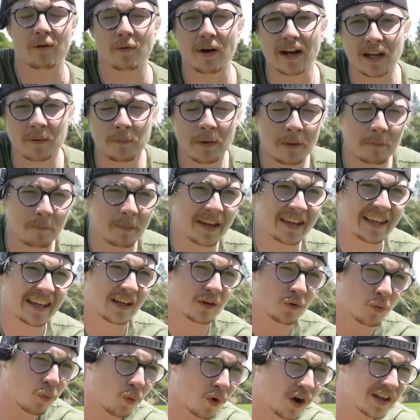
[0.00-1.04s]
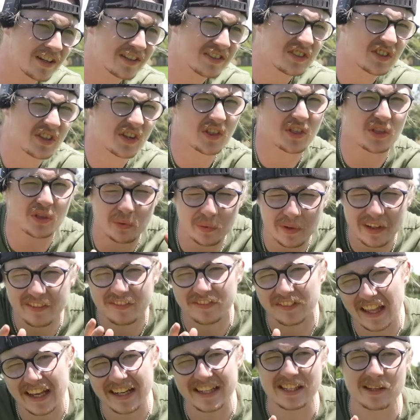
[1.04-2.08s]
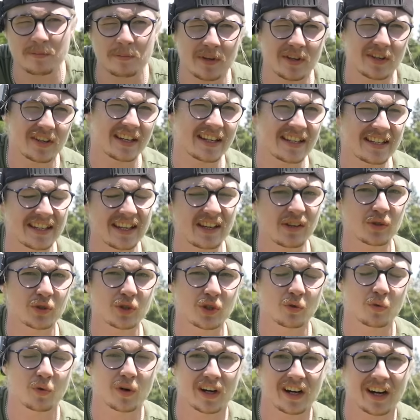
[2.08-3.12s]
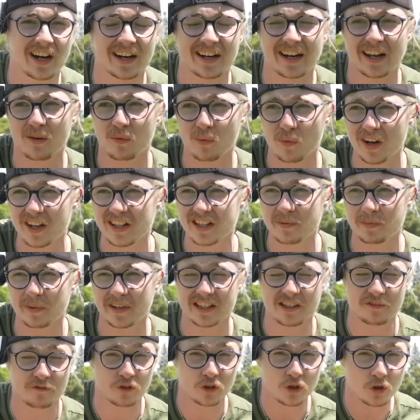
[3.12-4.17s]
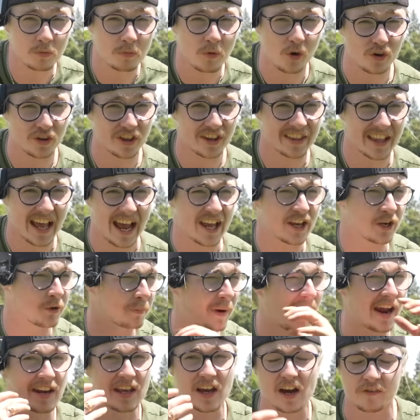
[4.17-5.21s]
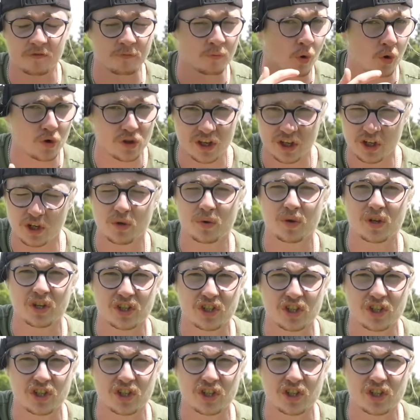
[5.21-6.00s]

recommend picking 1 to 3 flexibility skills to work on at once, because if you do more than that, you're biting off more than you can